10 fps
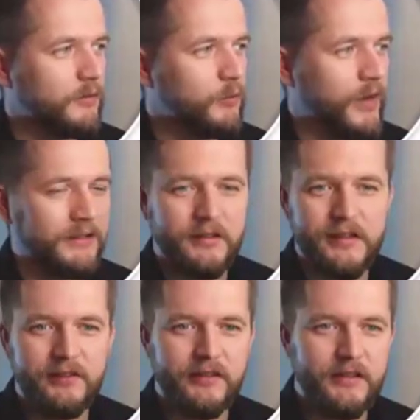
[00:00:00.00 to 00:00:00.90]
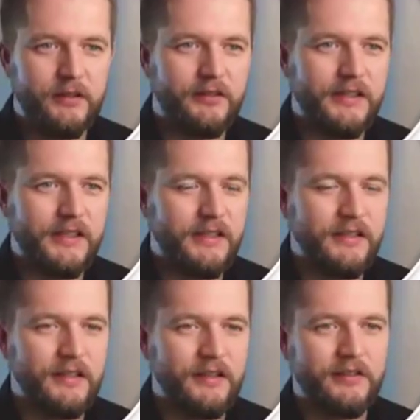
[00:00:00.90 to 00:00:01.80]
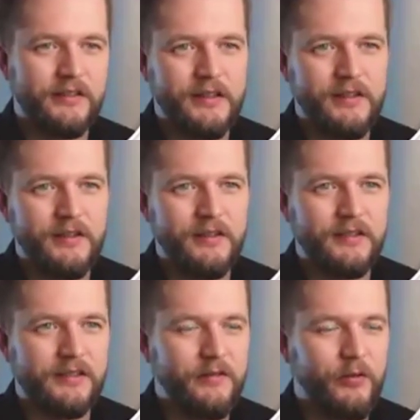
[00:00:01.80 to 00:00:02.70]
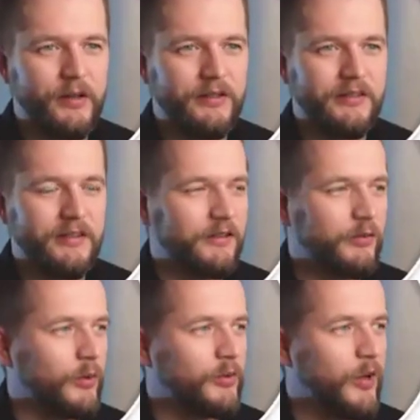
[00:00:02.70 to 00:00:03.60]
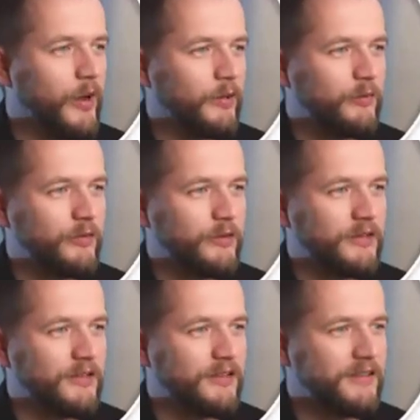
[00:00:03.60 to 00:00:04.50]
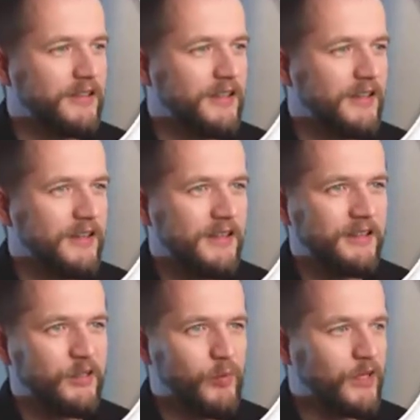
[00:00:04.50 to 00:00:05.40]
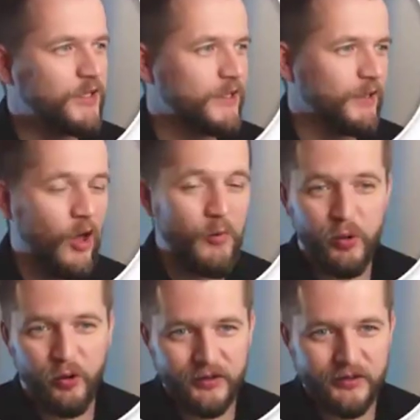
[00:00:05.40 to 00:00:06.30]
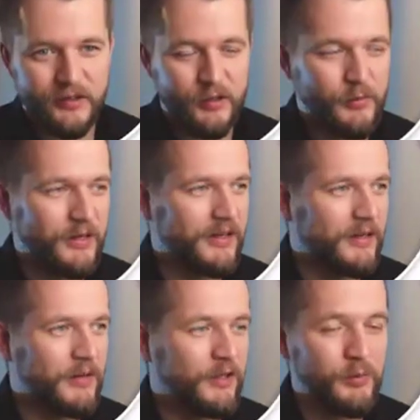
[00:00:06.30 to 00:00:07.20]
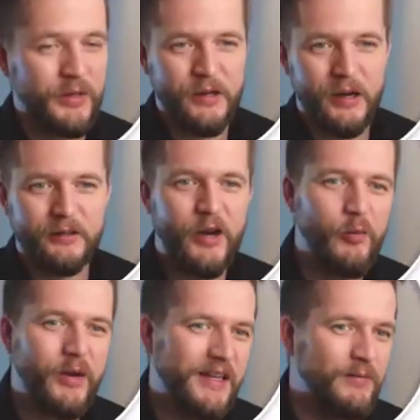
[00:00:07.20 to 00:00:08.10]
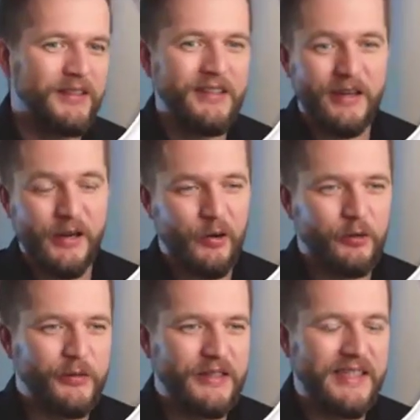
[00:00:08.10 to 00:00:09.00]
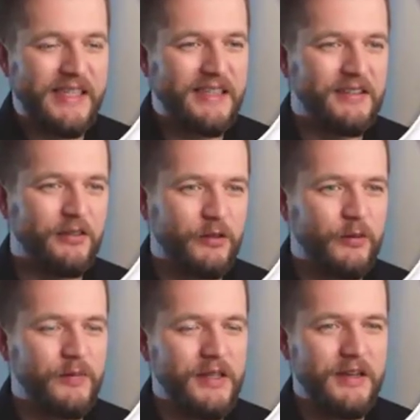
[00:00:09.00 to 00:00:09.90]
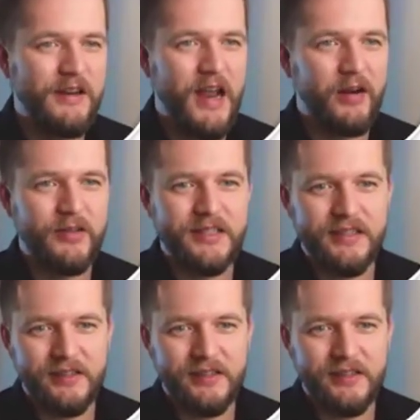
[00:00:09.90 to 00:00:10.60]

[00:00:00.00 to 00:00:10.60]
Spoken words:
Made it easy to see, say for instance, what kind of dimension lumber is going to need to be cut, how many materials we need. So everything